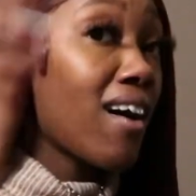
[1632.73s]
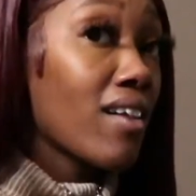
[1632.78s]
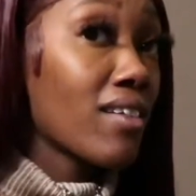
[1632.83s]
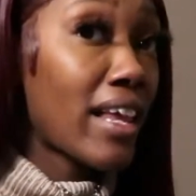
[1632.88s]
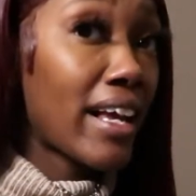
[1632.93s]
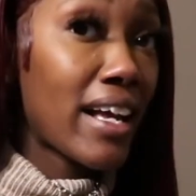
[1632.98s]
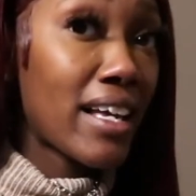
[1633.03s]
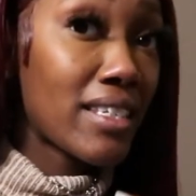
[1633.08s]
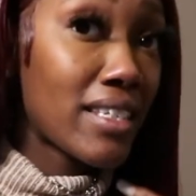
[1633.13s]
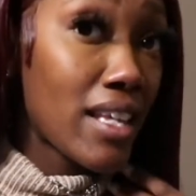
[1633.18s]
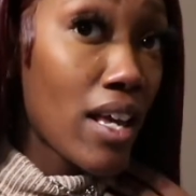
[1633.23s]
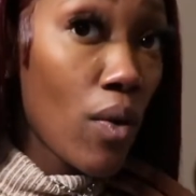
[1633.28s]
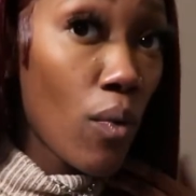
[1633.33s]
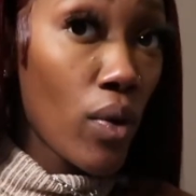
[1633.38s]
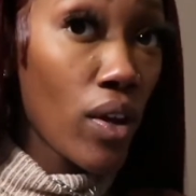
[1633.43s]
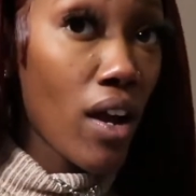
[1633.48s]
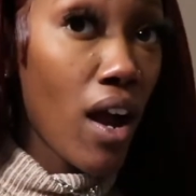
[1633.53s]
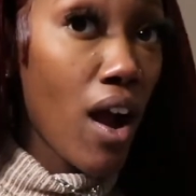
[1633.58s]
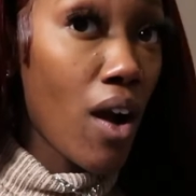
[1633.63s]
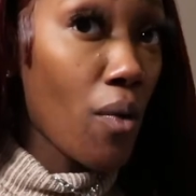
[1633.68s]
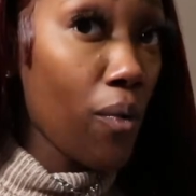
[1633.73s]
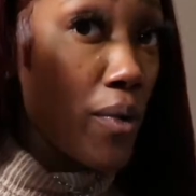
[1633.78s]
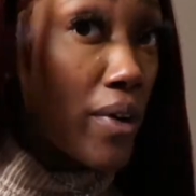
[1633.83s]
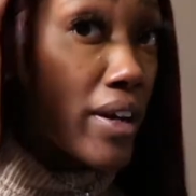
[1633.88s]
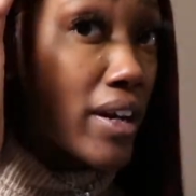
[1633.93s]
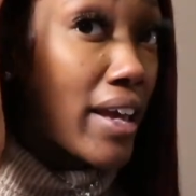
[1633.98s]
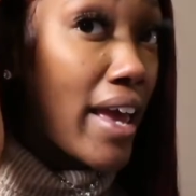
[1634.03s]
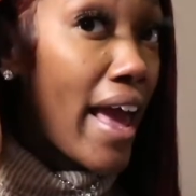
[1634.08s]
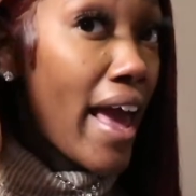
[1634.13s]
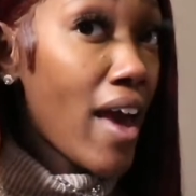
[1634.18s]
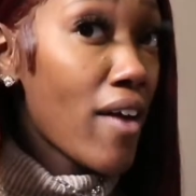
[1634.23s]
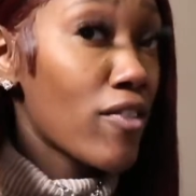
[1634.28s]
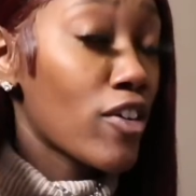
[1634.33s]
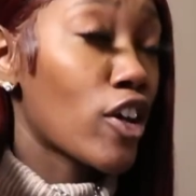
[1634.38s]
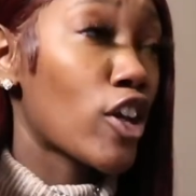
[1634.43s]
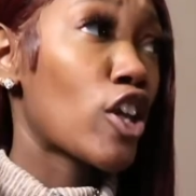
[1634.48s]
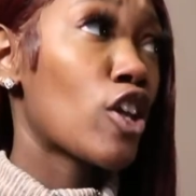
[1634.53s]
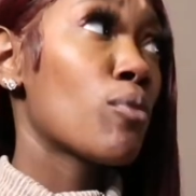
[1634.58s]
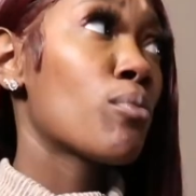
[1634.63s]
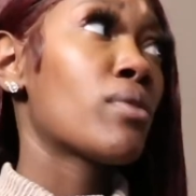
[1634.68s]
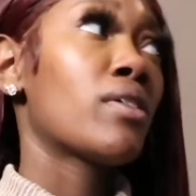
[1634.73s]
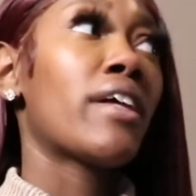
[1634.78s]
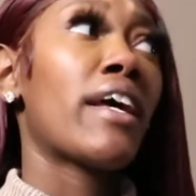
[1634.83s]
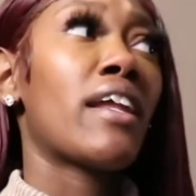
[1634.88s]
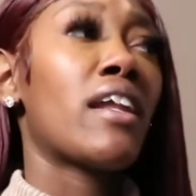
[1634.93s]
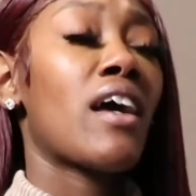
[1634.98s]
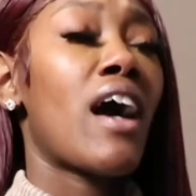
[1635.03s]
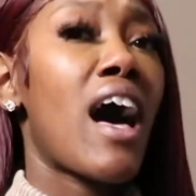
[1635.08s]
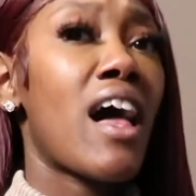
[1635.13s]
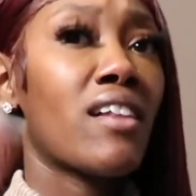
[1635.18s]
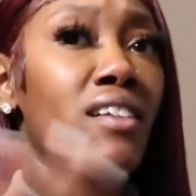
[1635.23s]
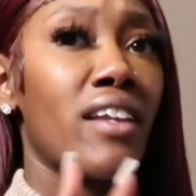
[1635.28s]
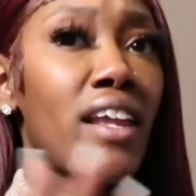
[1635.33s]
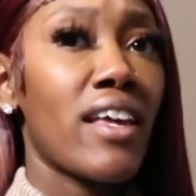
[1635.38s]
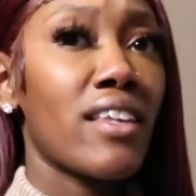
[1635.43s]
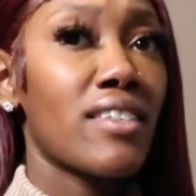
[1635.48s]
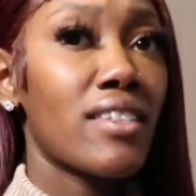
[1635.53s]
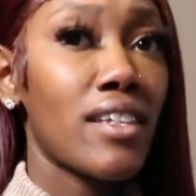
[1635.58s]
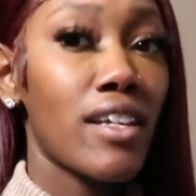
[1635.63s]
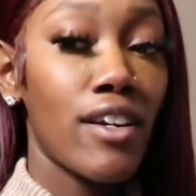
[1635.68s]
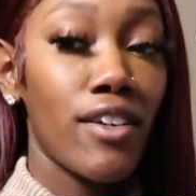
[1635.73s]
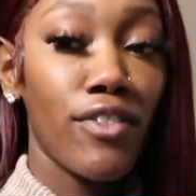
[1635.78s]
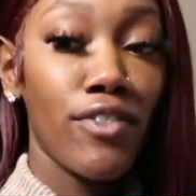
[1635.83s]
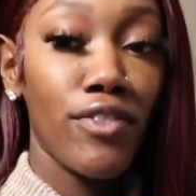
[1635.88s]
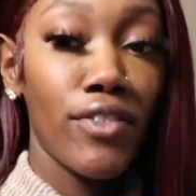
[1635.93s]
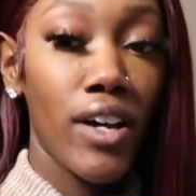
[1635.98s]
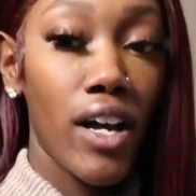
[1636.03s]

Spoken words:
like I said, we already have accumulated holiday stuff